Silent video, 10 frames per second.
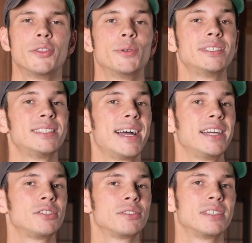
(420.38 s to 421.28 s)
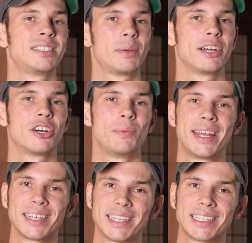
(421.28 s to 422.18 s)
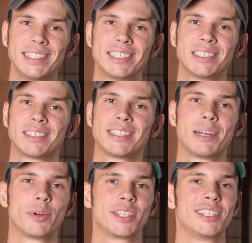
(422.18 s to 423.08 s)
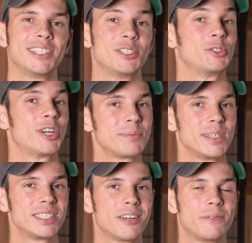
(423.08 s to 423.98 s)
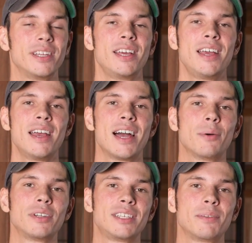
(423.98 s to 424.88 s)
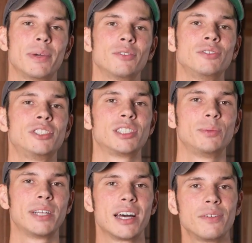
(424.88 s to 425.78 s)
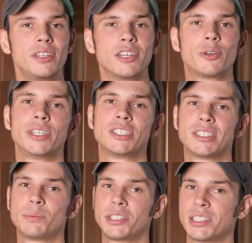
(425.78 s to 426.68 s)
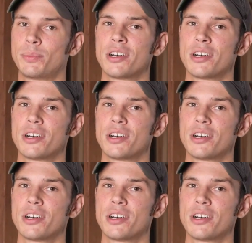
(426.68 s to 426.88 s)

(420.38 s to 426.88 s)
The reason that I chose this semi-automatic technique is because I personally don't trust myself and I want to take my own judgment out of the equation as much as